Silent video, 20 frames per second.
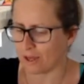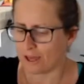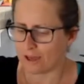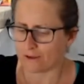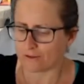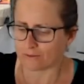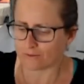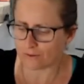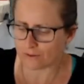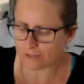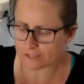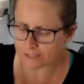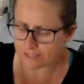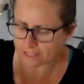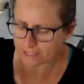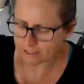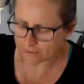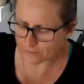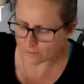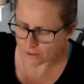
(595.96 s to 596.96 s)
first
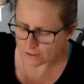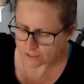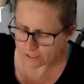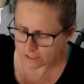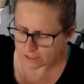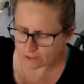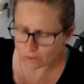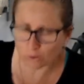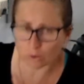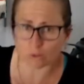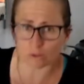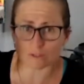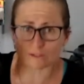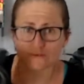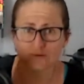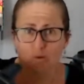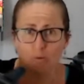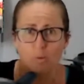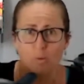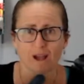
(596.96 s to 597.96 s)
things first is it calls
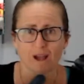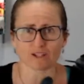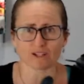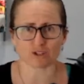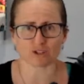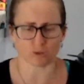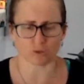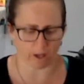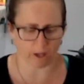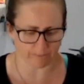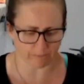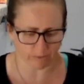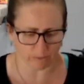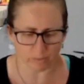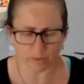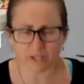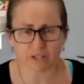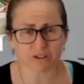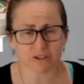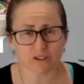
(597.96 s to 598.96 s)
for white sugar.
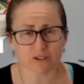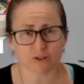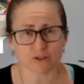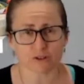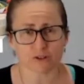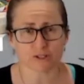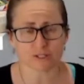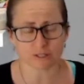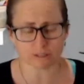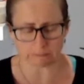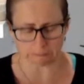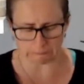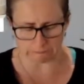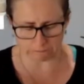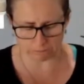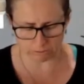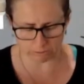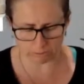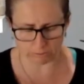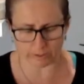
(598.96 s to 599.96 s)
We
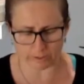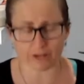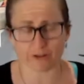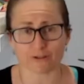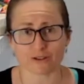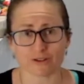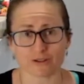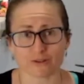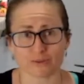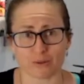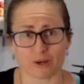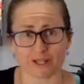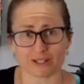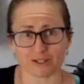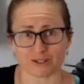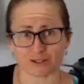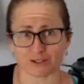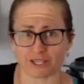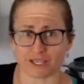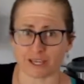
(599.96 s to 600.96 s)
don't use white
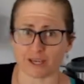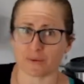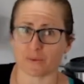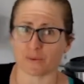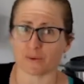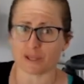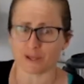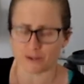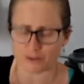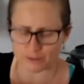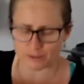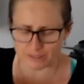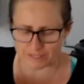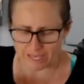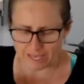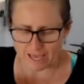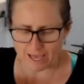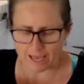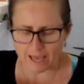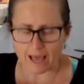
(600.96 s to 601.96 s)
sugar here. We use
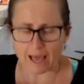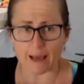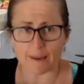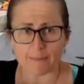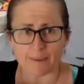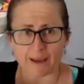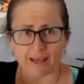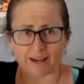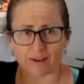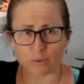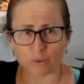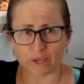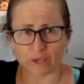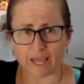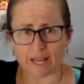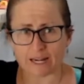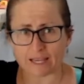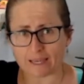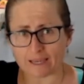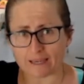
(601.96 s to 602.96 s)
an organic